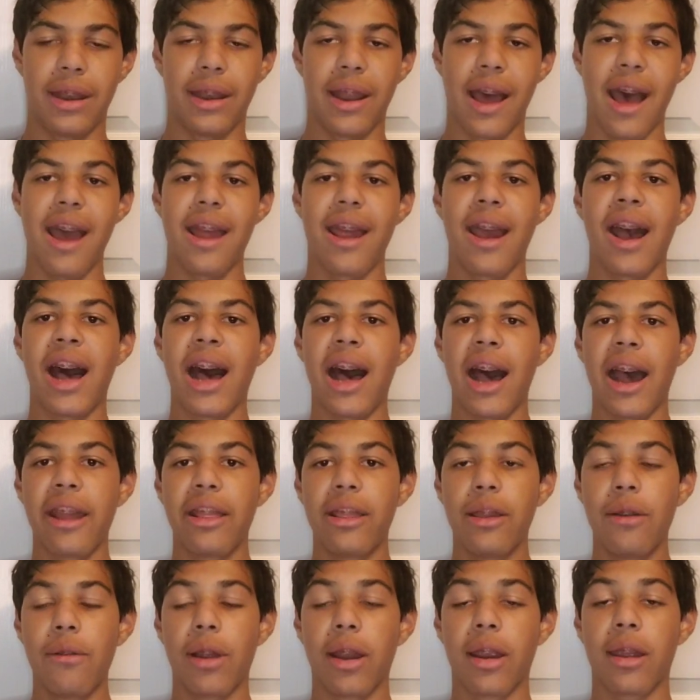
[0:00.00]
and I
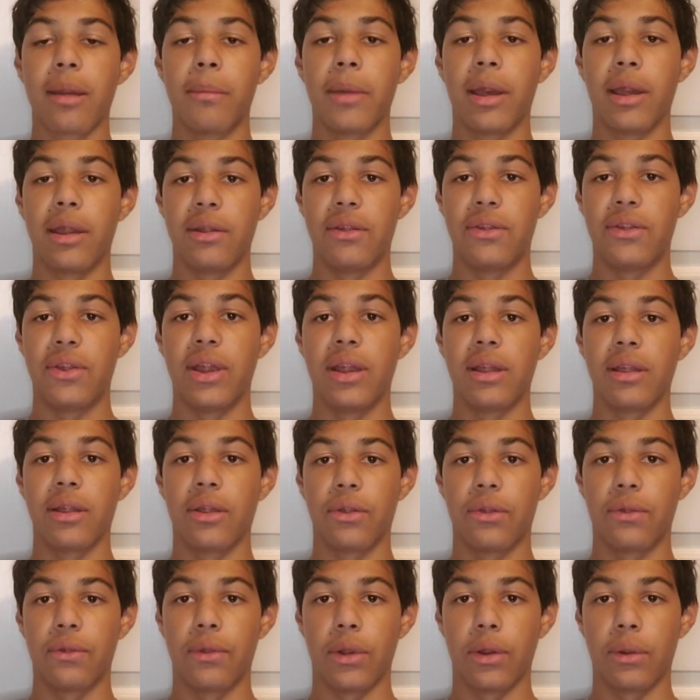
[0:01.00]
highly recommend
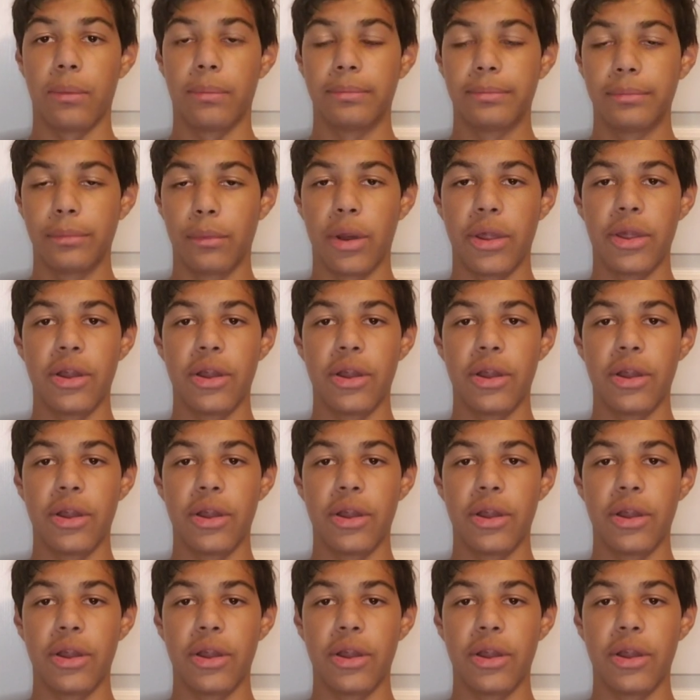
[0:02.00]
seeing this film.